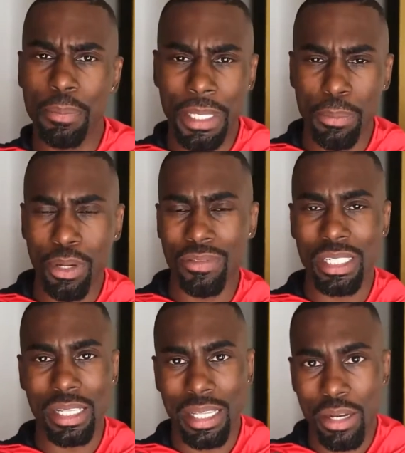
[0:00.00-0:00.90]
that people
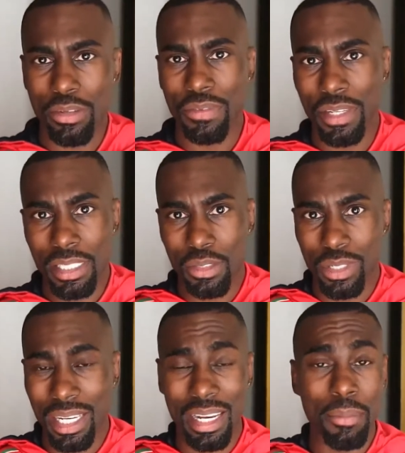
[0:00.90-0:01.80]
have declared
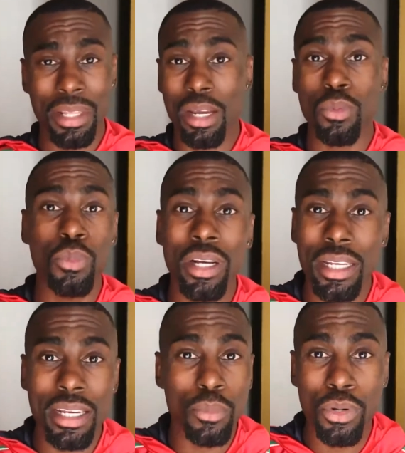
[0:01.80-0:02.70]
victory, and I'm like, what